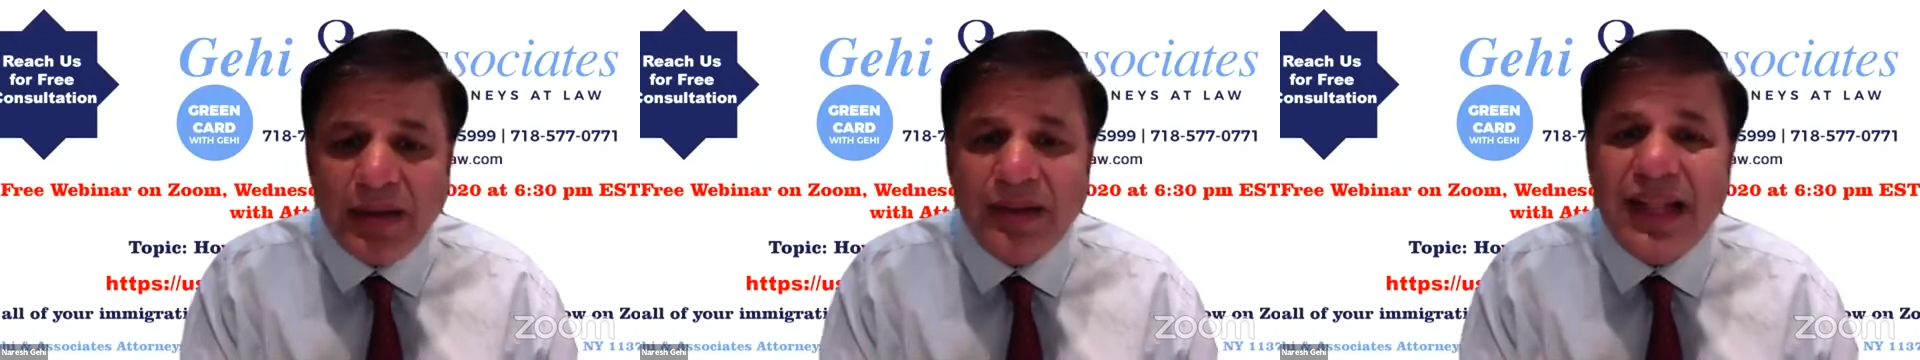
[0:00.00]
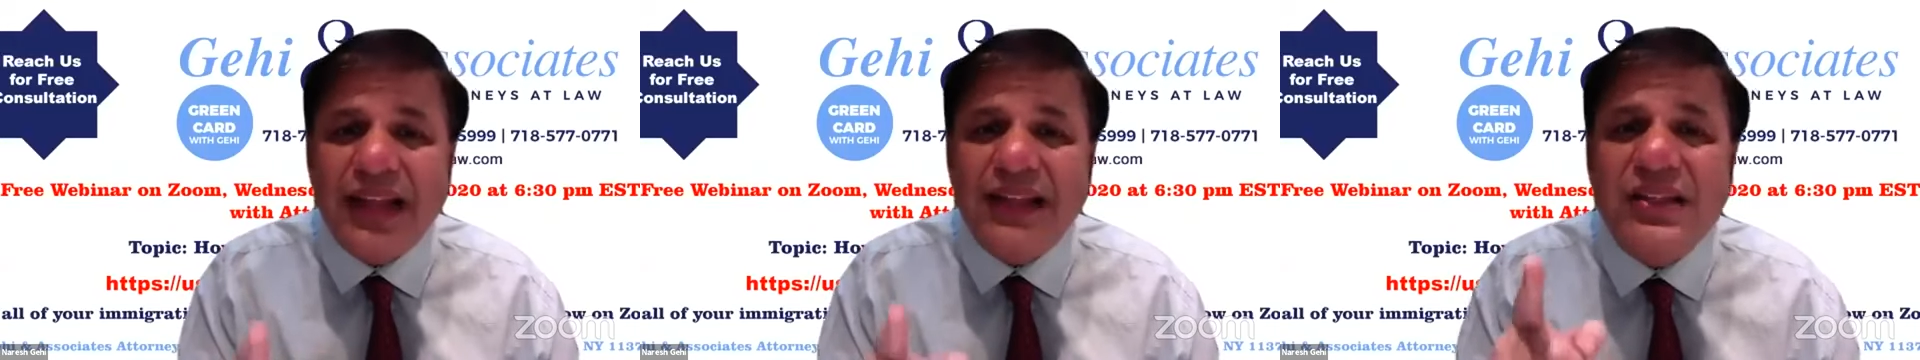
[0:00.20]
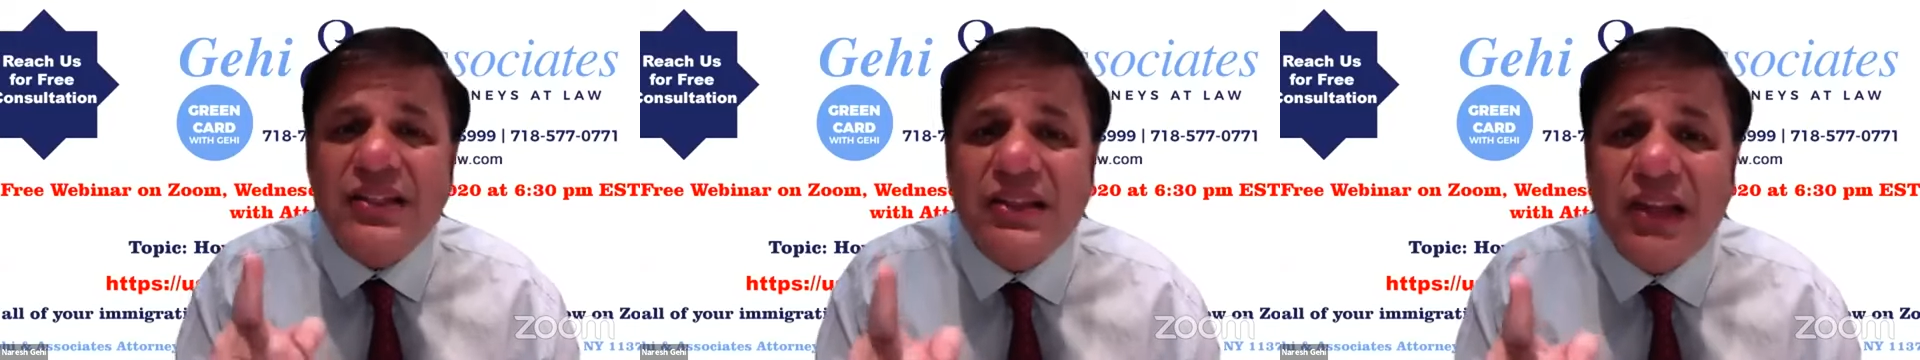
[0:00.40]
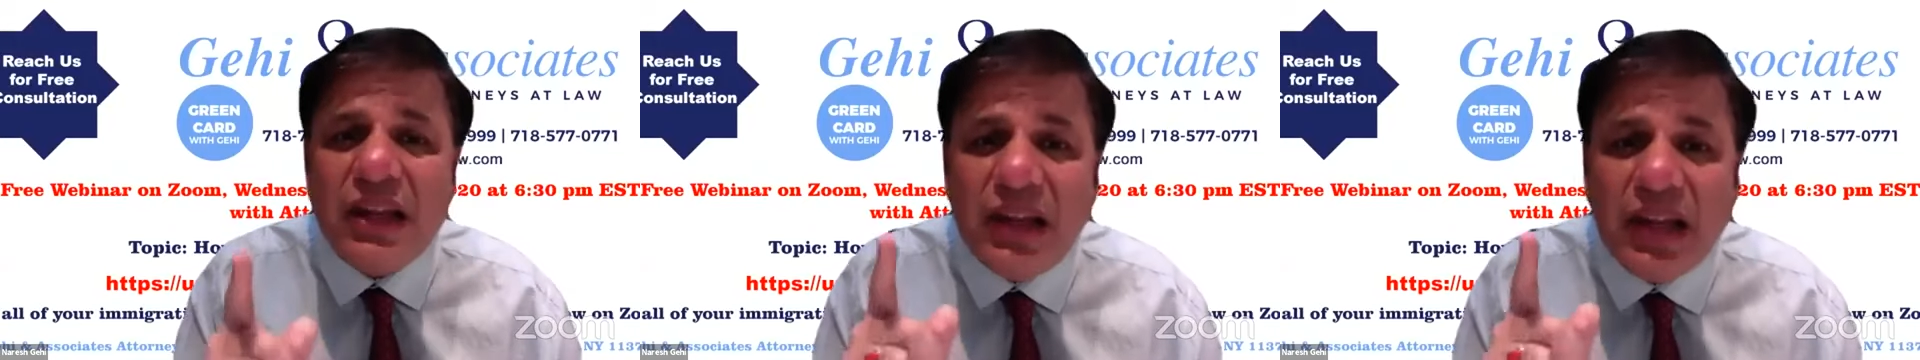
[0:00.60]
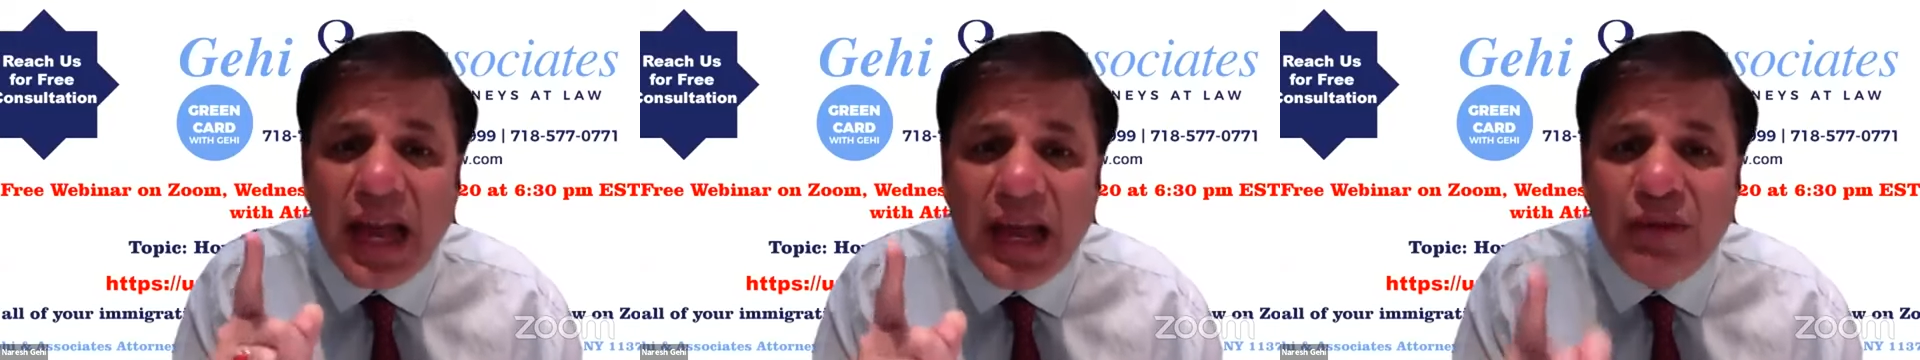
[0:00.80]
that this is a
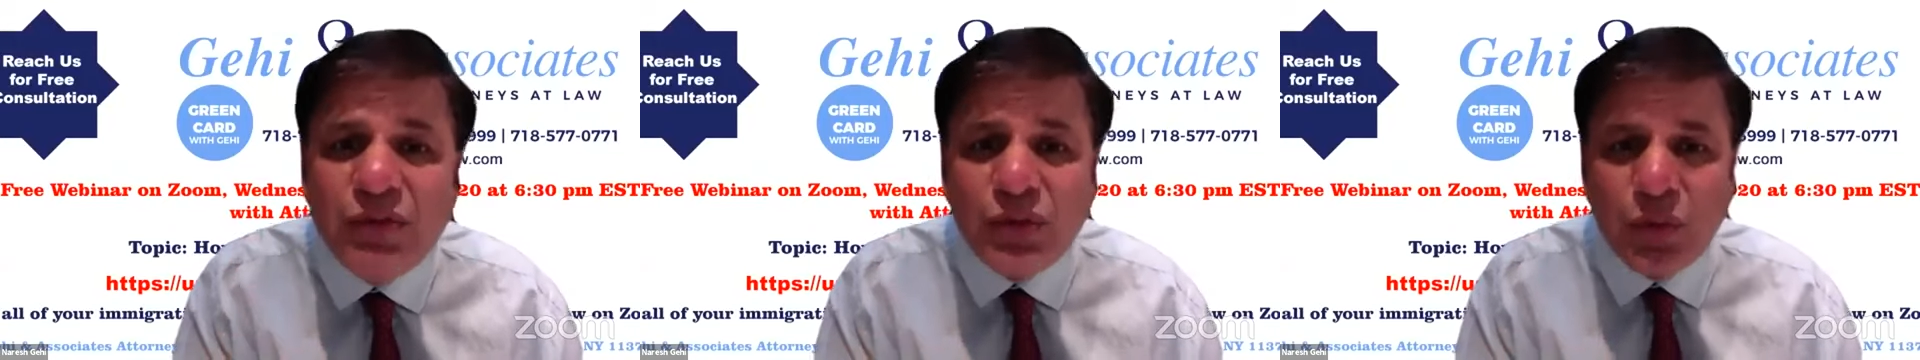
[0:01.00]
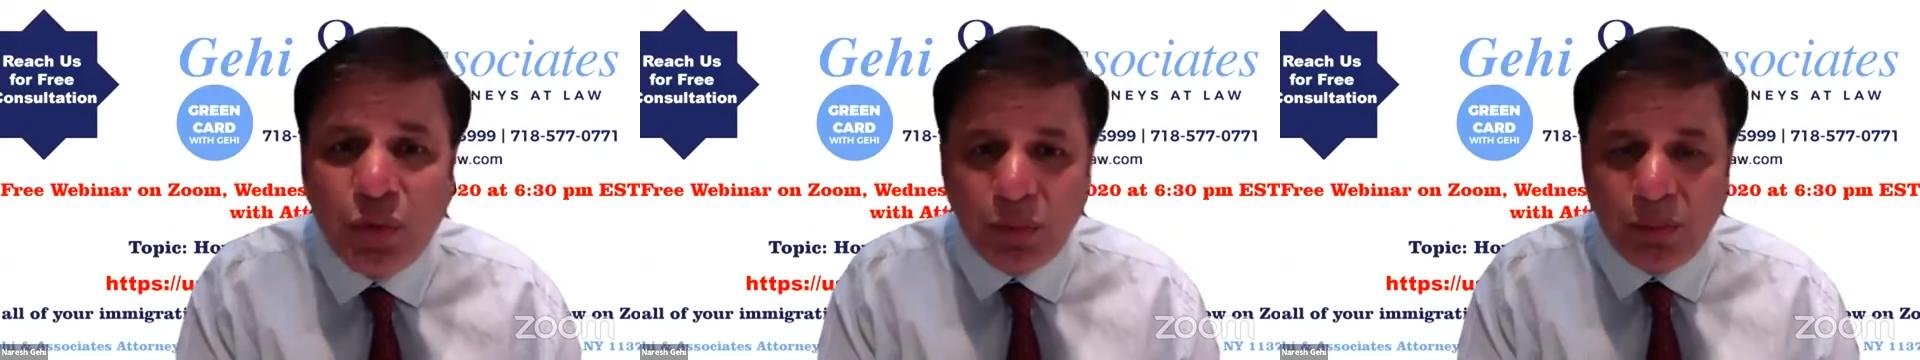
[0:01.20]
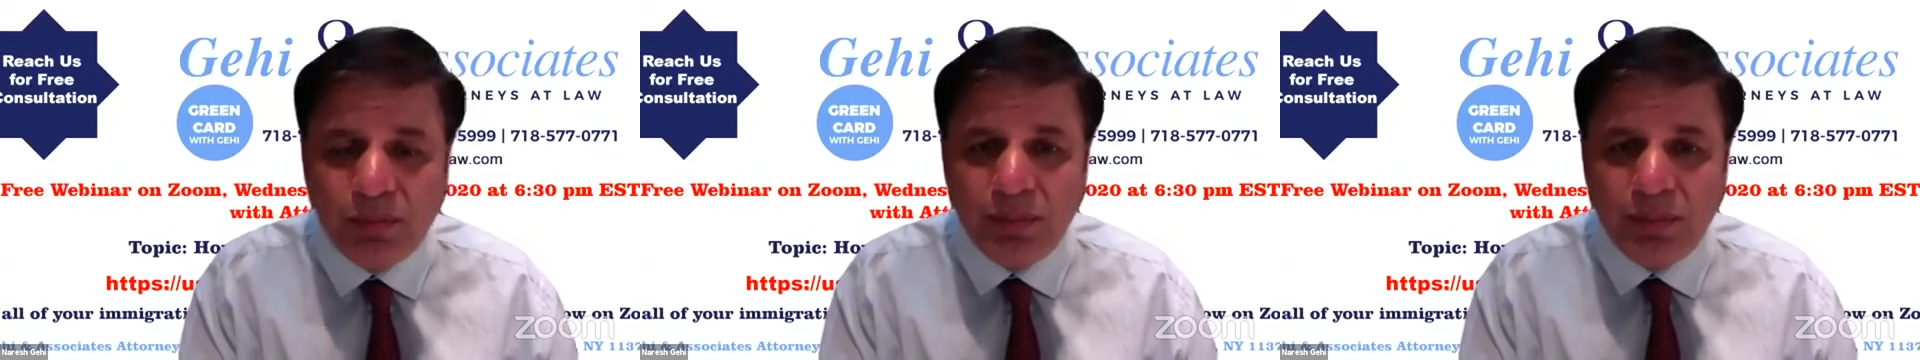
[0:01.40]
live show.